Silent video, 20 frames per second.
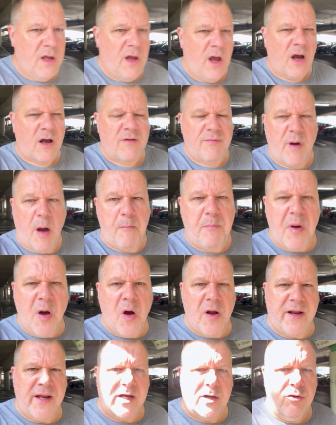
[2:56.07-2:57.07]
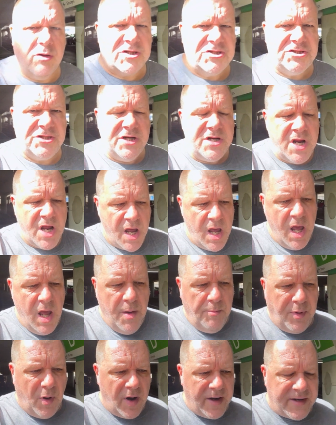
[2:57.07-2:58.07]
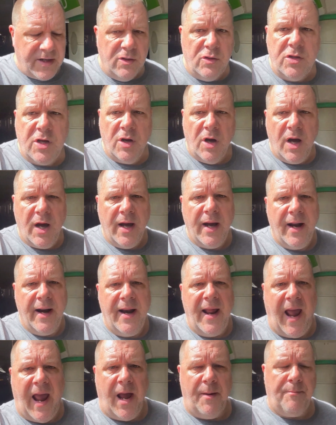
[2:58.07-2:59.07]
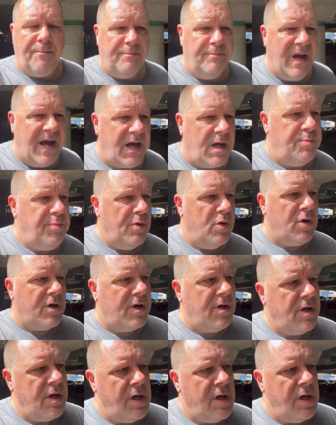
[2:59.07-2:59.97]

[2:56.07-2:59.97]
a, a burning question. But I had a look at uh, an MacBook